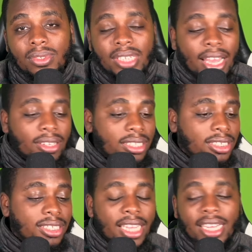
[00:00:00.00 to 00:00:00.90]
Now this
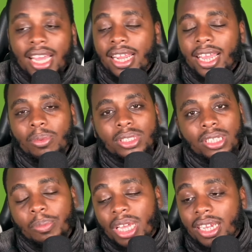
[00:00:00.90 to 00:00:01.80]
is getting out of hand. We're
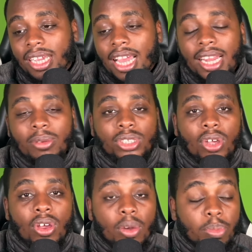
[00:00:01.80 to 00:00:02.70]
talking about a guy that was an
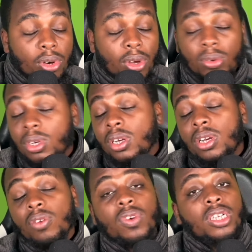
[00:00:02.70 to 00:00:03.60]
all pro,
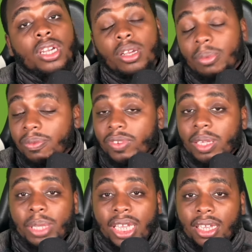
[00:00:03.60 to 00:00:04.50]
runner up
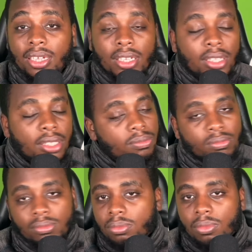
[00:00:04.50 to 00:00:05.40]
MVP.
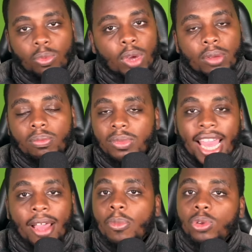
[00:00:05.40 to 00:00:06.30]
Well,
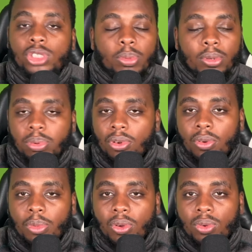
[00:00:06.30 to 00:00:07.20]
now multiple
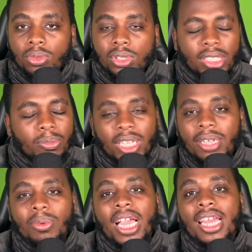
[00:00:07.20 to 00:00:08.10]
Pro Bowls. We
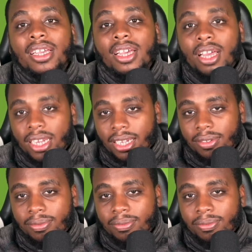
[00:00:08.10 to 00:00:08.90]
we gotta cut it.